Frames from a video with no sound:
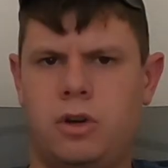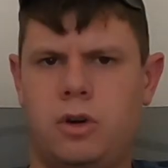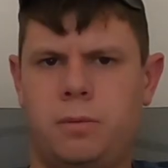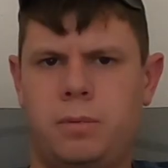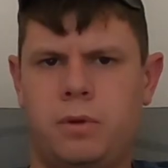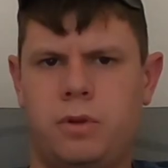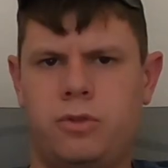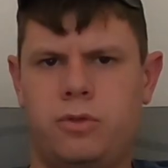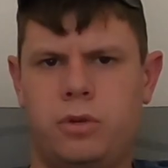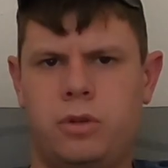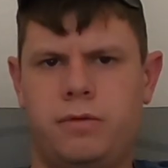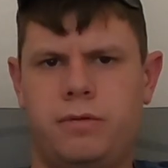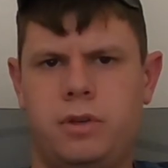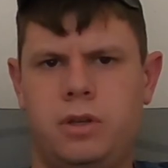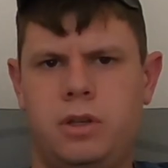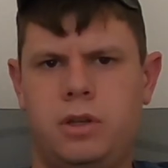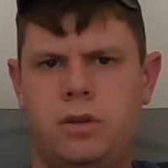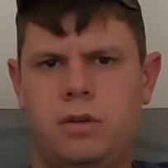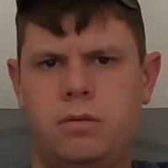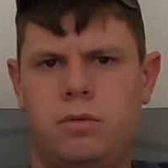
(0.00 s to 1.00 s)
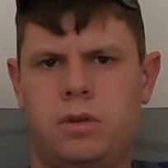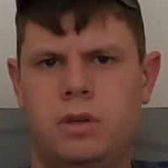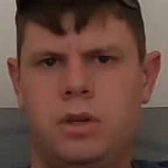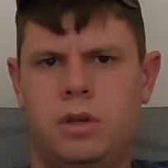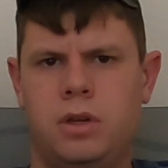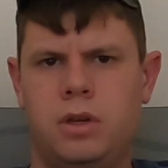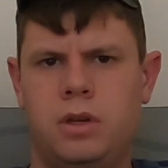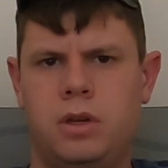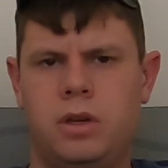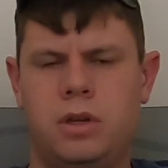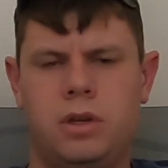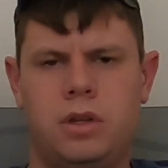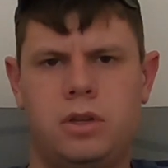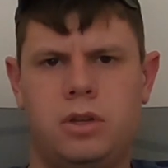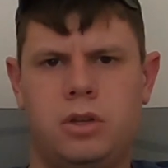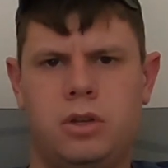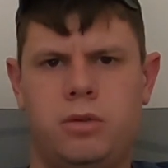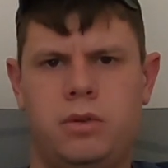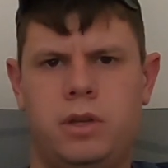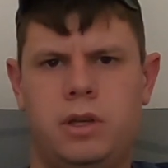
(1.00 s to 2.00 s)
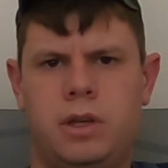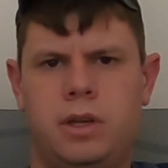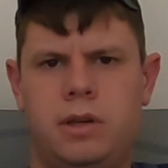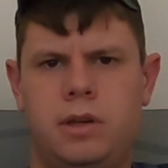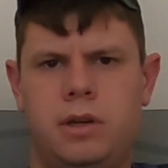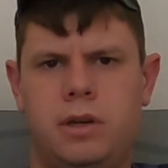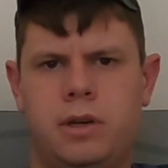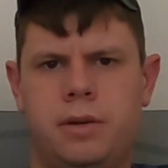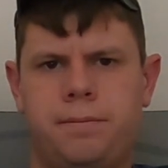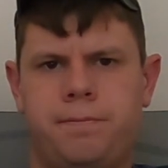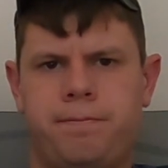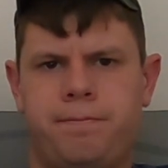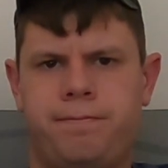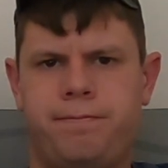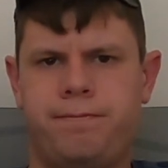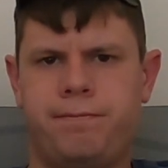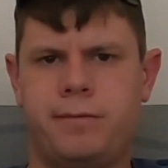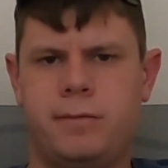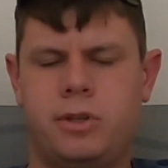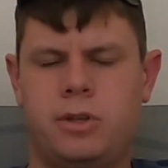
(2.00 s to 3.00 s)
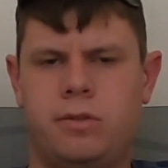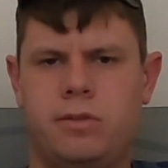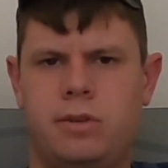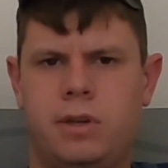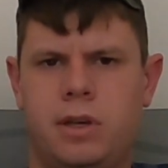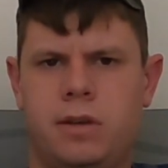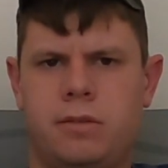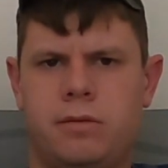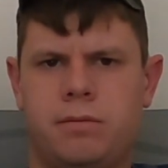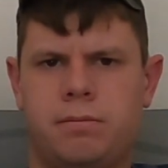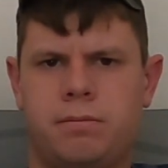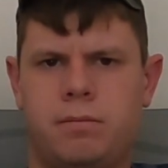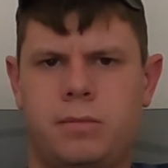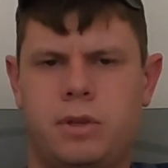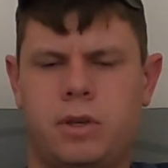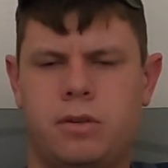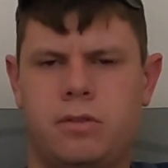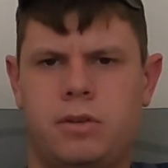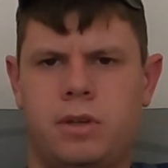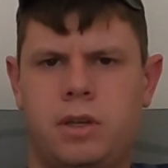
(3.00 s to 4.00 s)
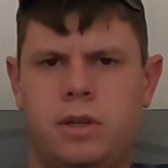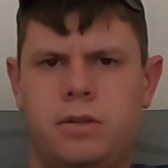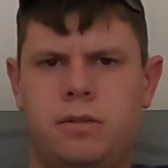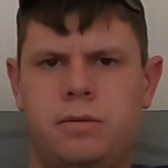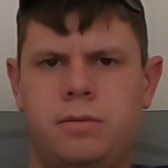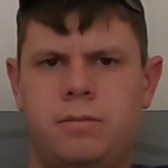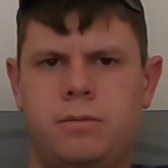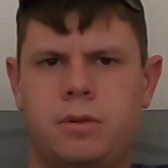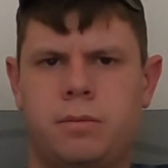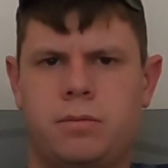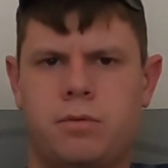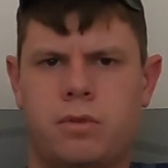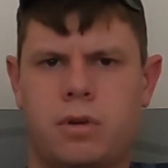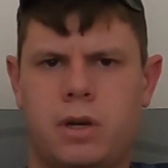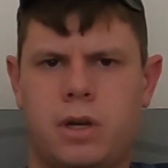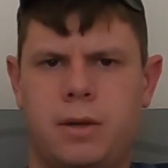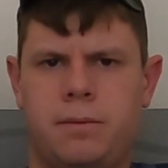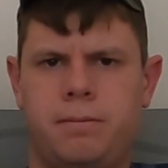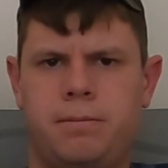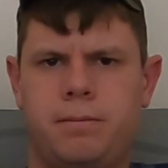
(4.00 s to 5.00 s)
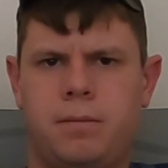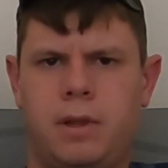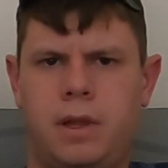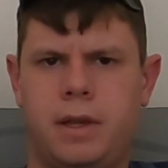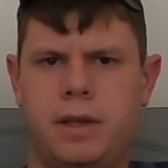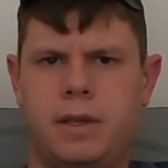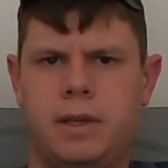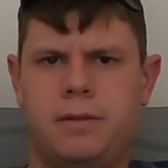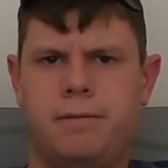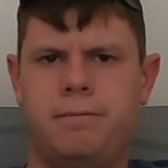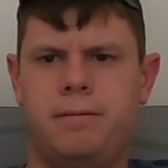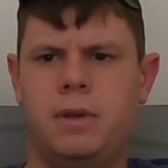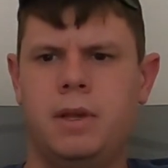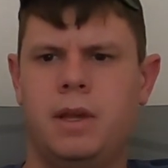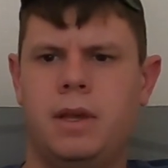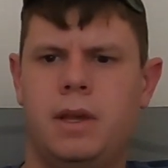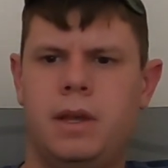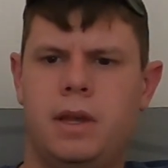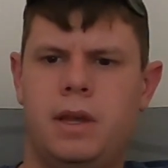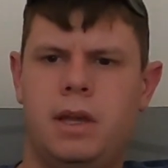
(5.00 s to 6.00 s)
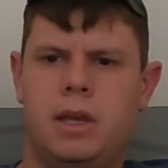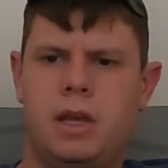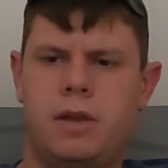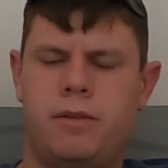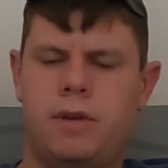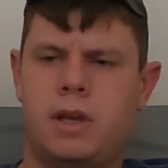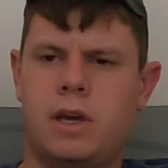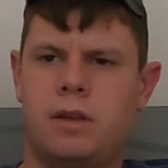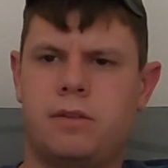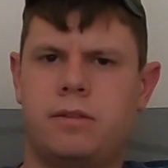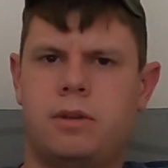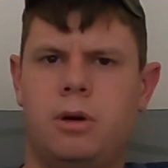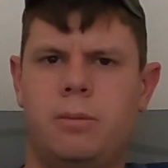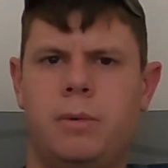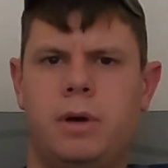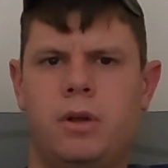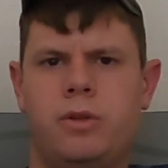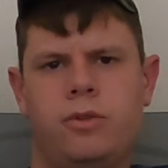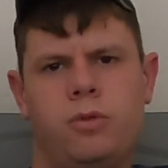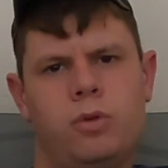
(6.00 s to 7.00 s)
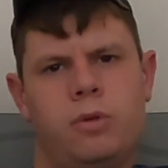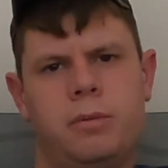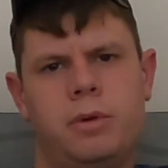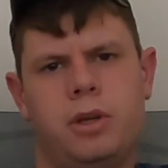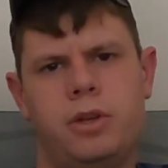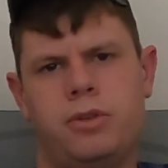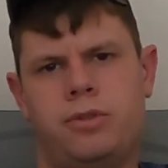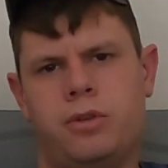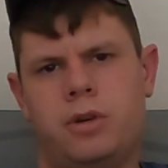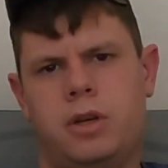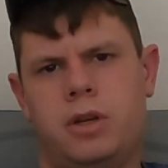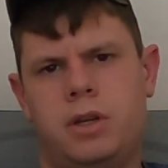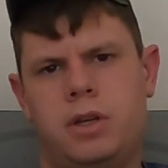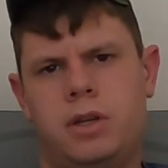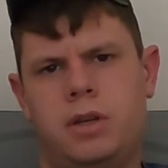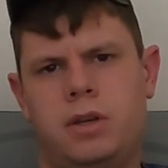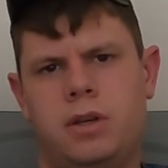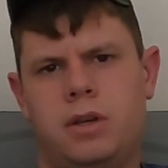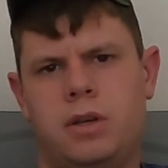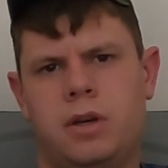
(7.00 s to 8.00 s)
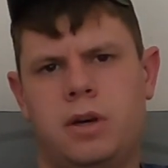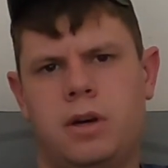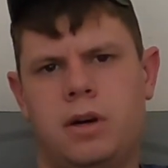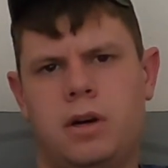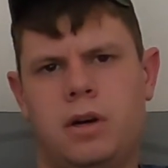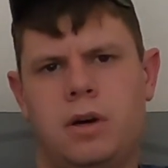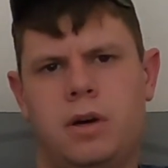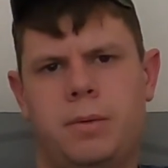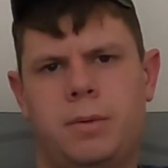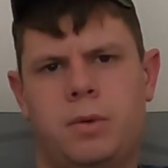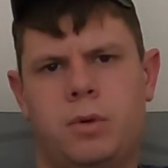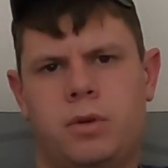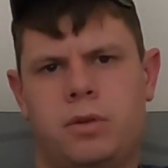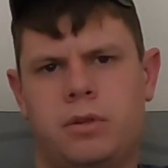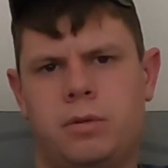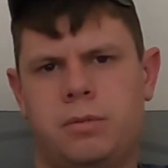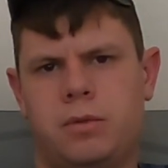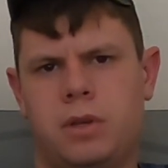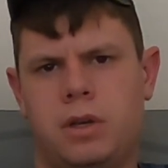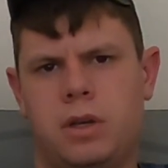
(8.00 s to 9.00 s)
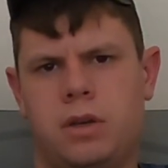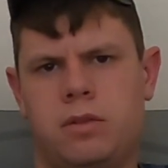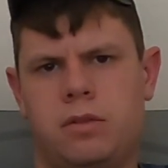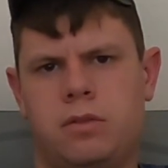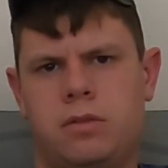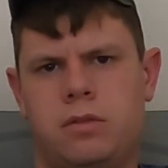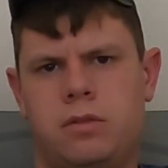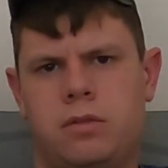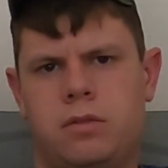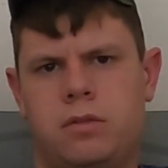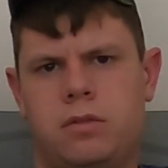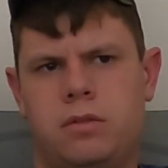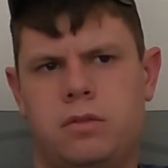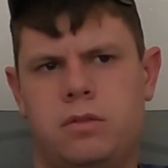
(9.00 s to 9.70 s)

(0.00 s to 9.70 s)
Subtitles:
I hope you all enjoyed the video. Tune in Tuesdays and Thursdays. Subscribe, like it. If you got something else you want me to try, or something else,